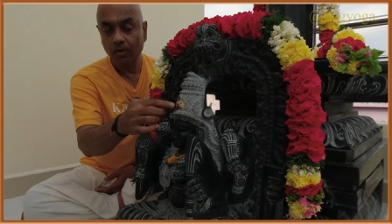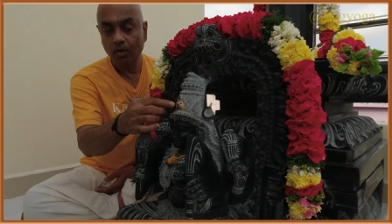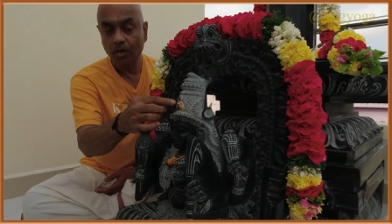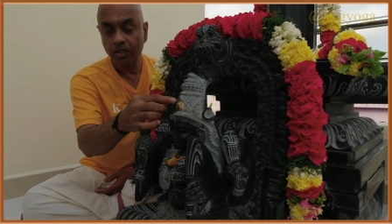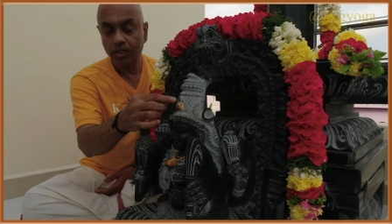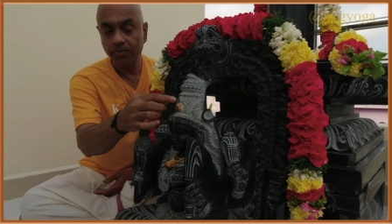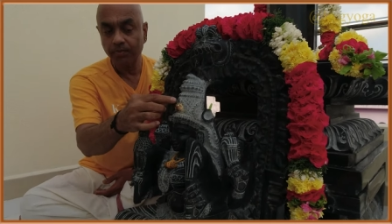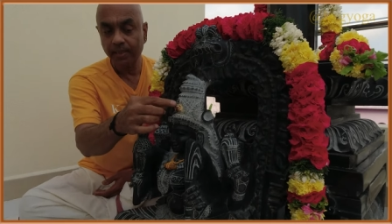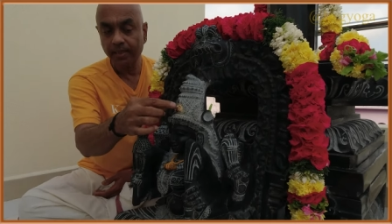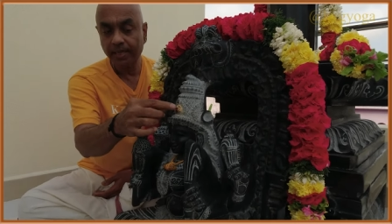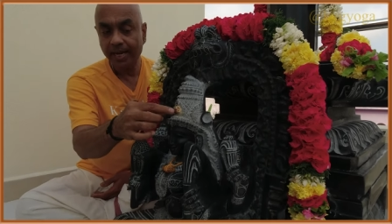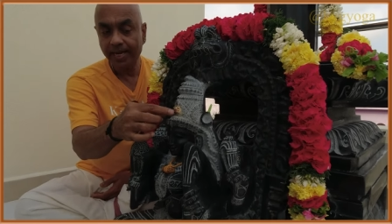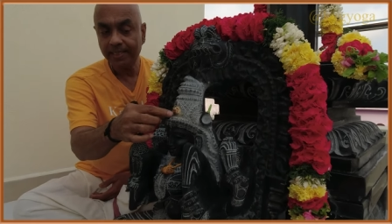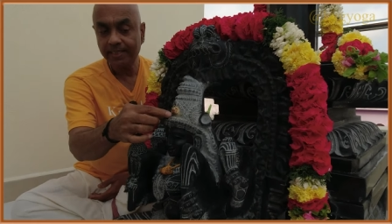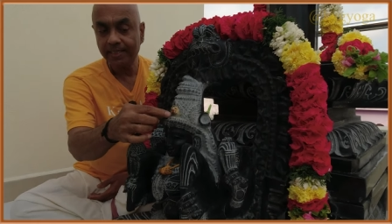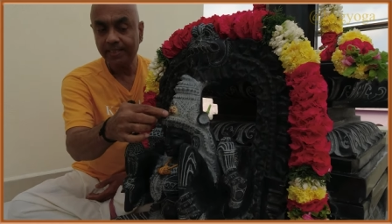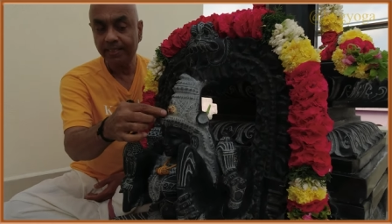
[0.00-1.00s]
cosmic
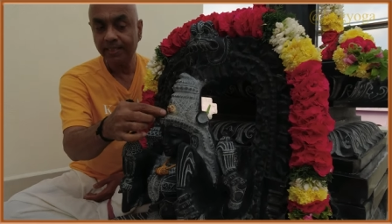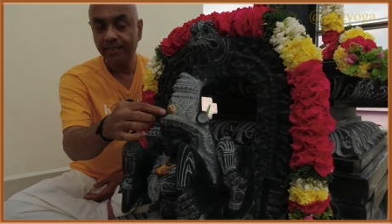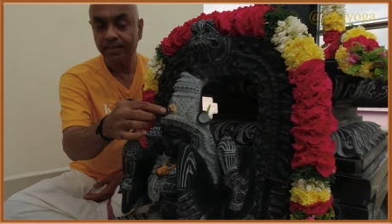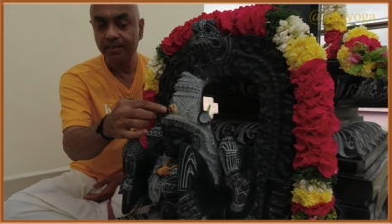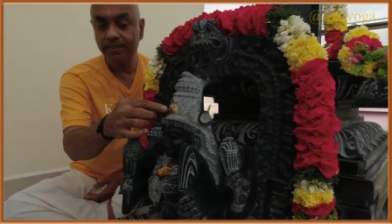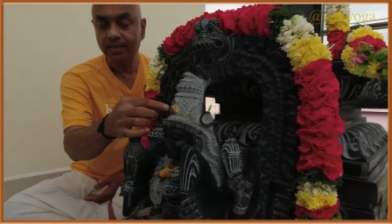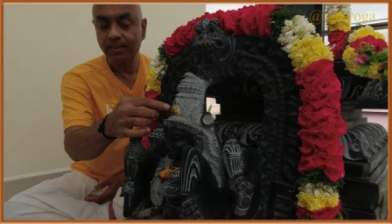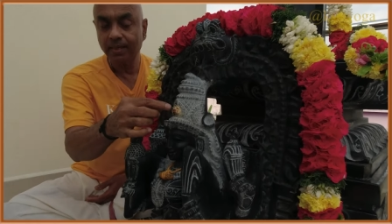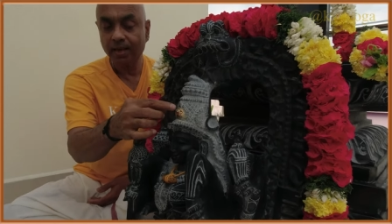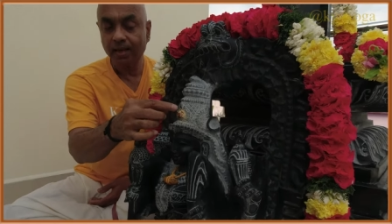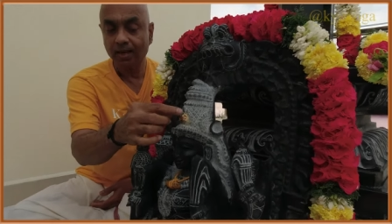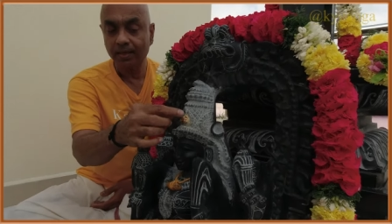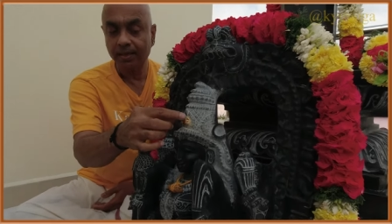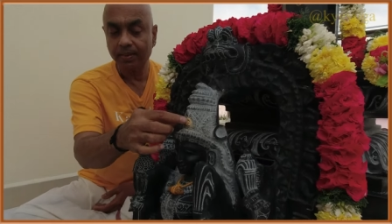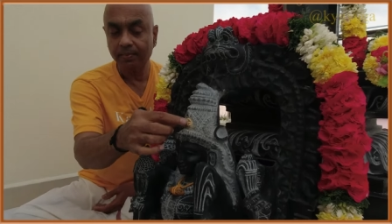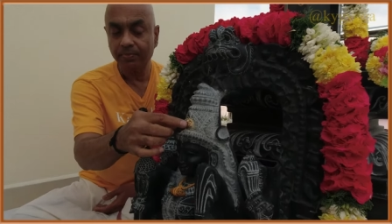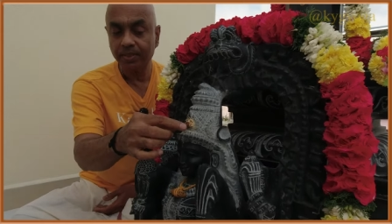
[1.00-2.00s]
entities
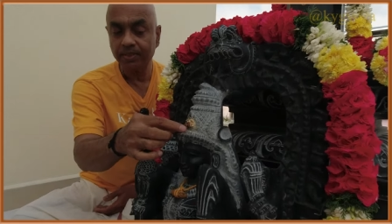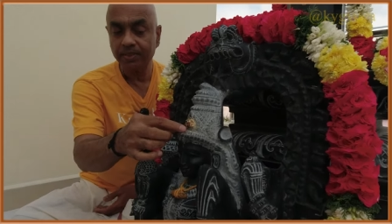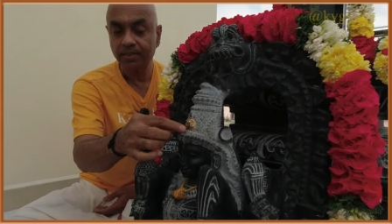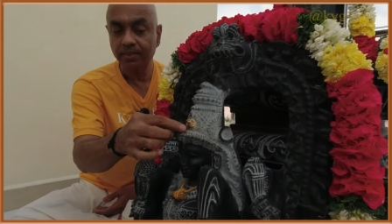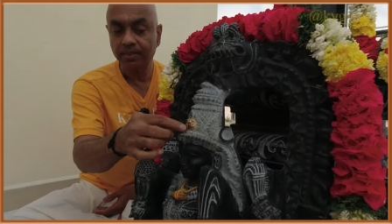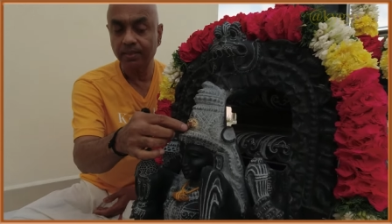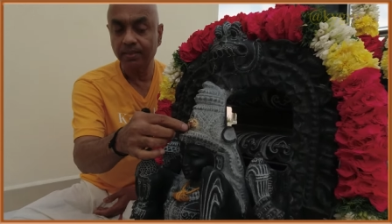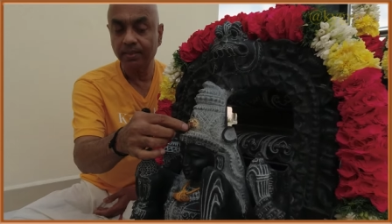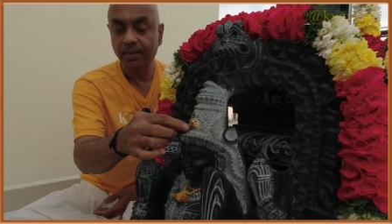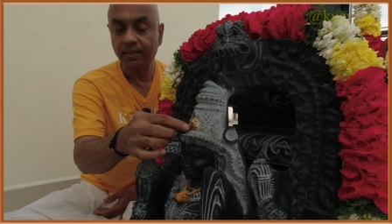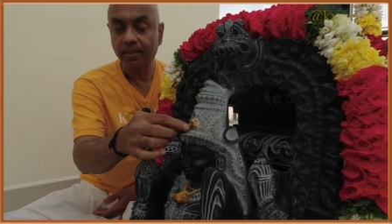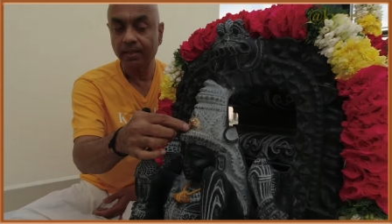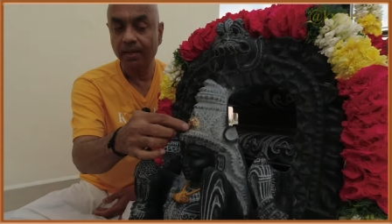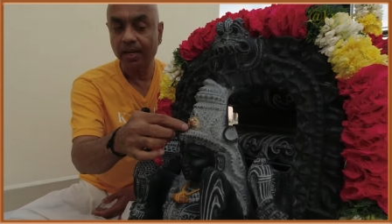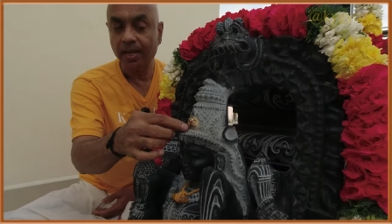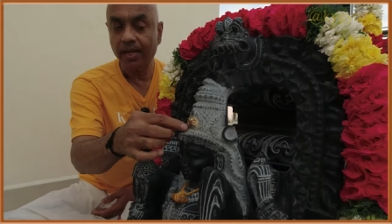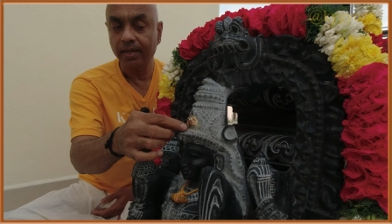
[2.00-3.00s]
are represented in
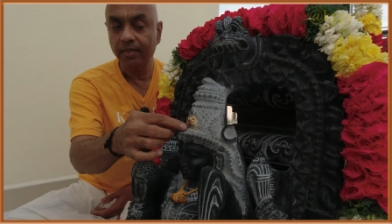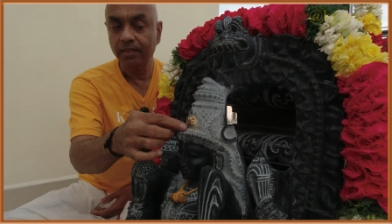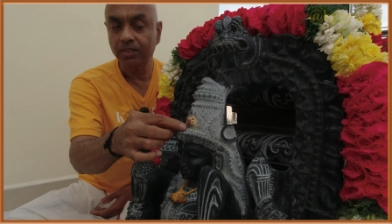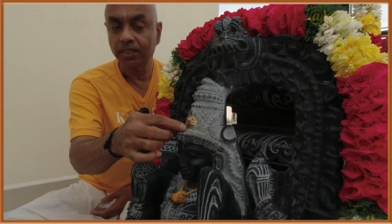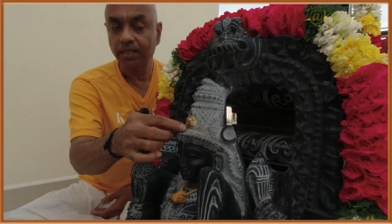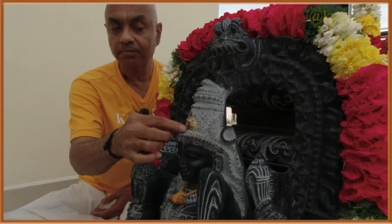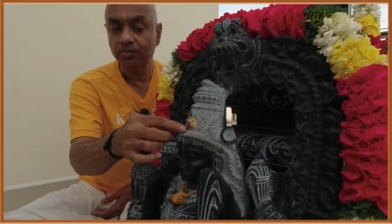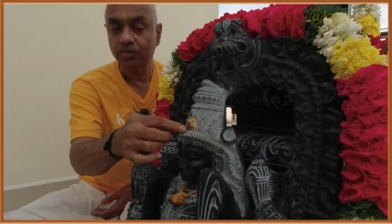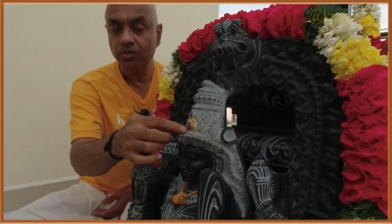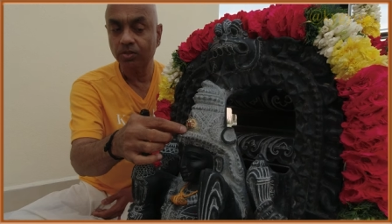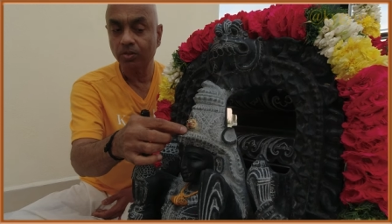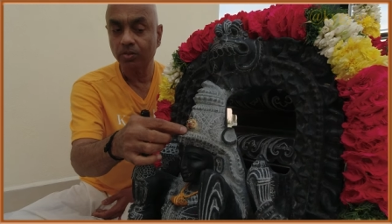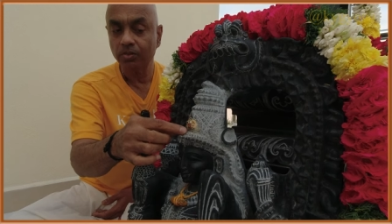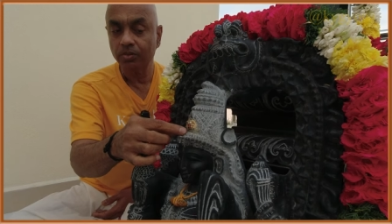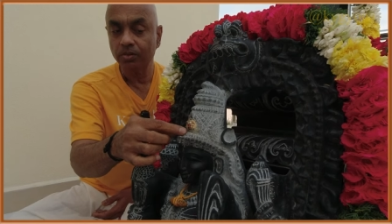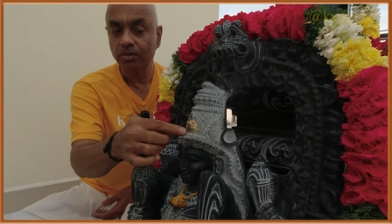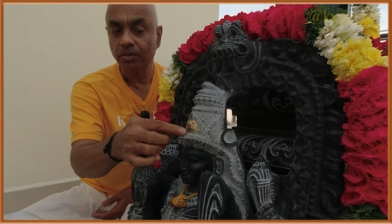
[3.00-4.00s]
the nine
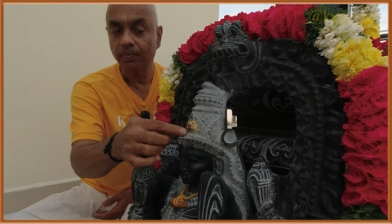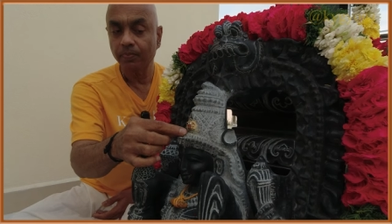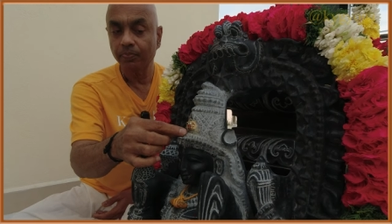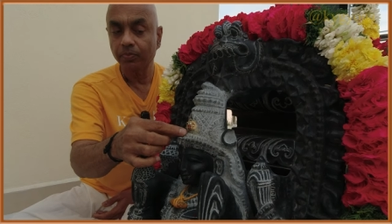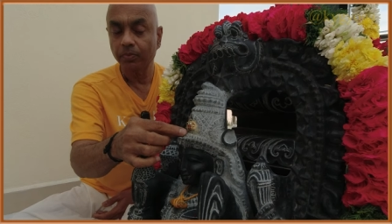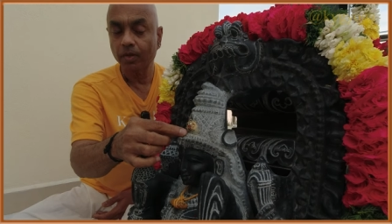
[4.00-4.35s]
gemstones